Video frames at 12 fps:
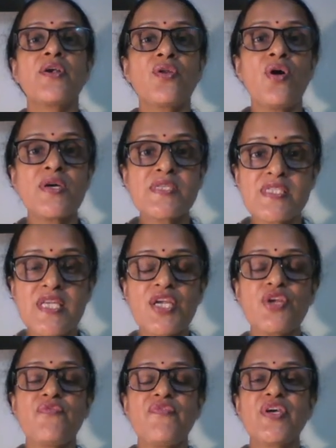toxic
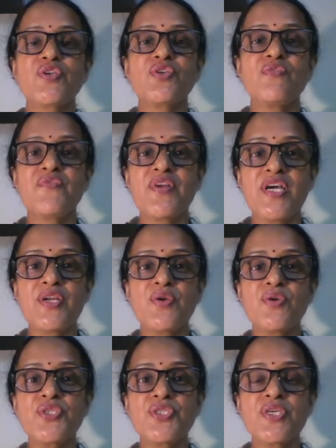effect of
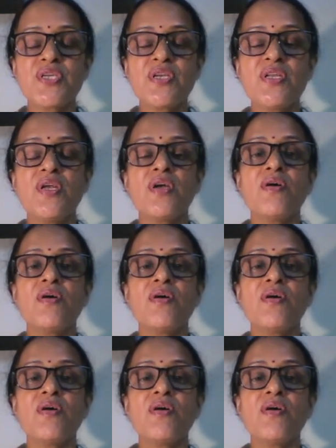nitrogen,